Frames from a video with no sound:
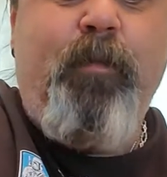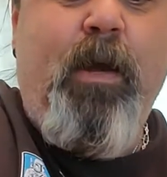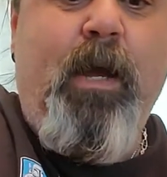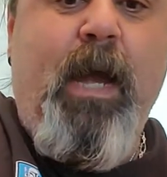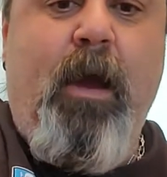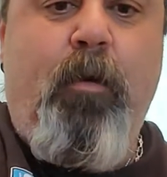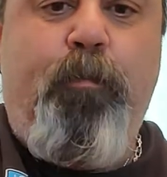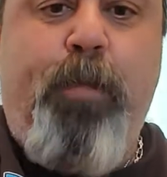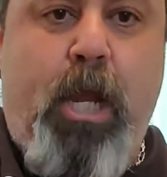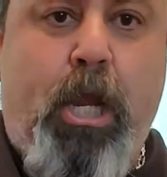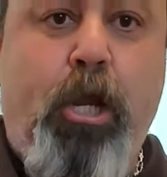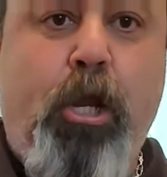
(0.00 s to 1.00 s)
How
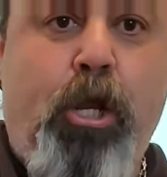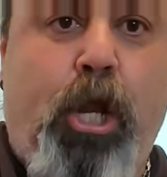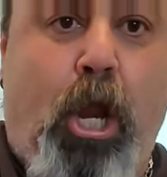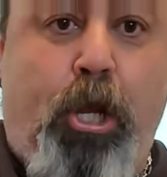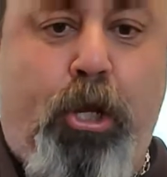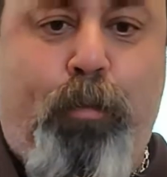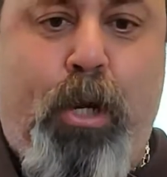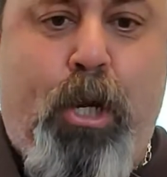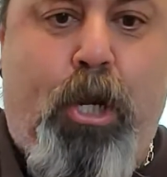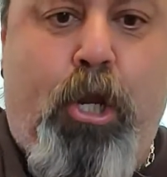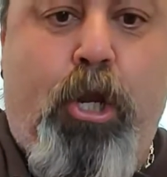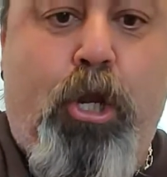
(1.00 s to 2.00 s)
big can you
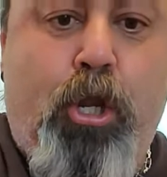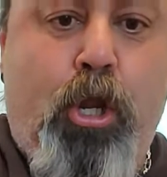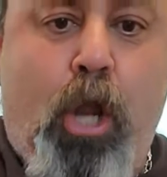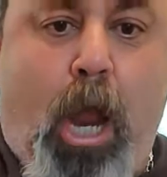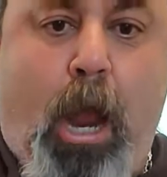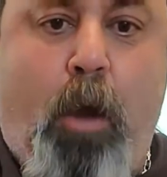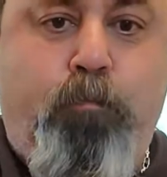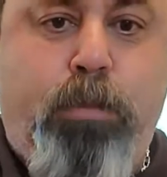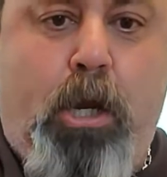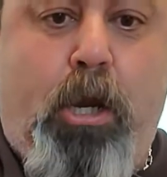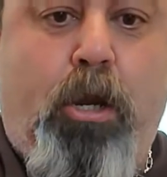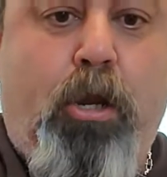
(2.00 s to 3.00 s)
big? How
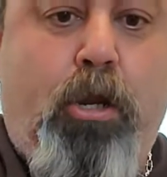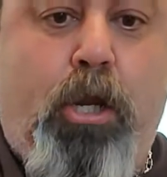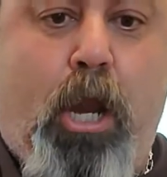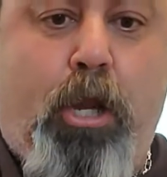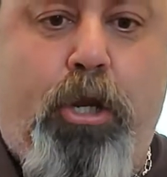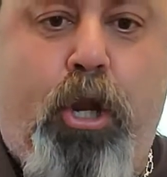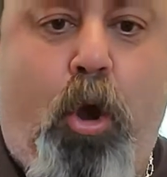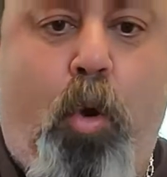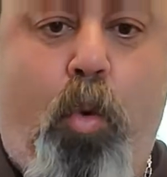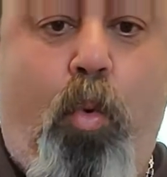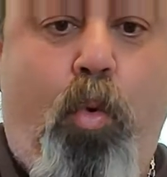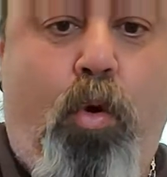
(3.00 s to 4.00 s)
big can you
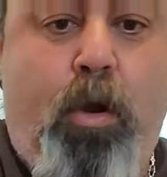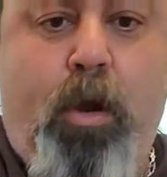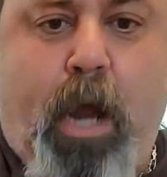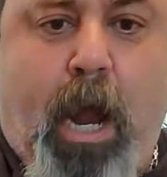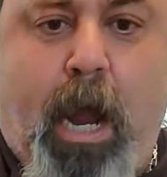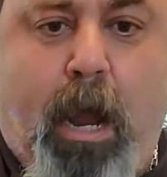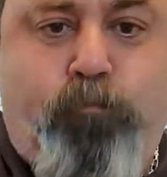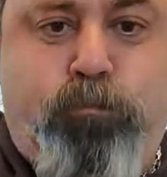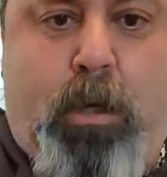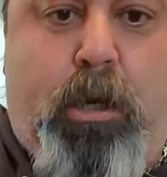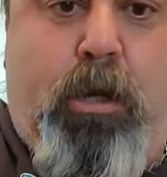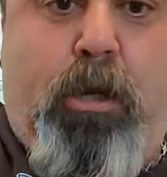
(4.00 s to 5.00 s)
go? How
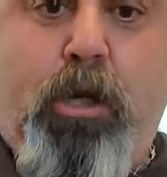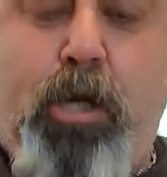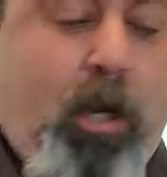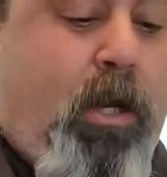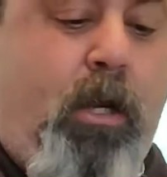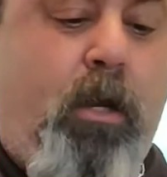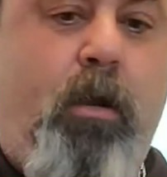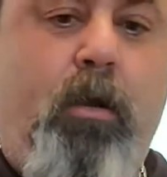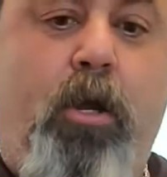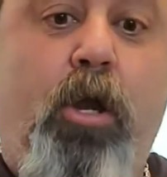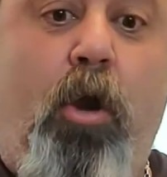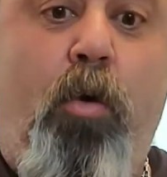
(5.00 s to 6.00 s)
big
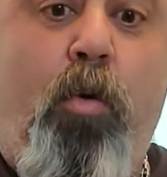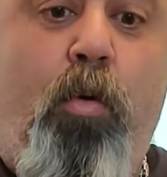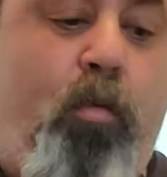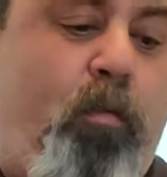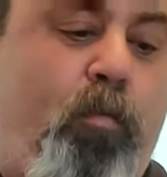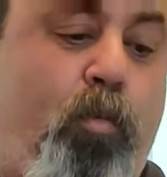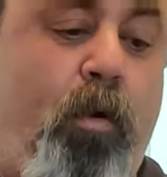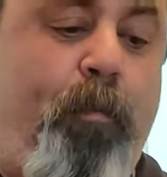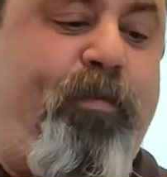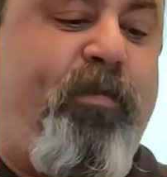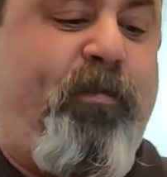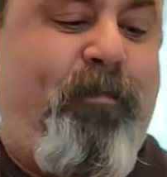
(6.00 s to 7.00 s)
go? Whoops.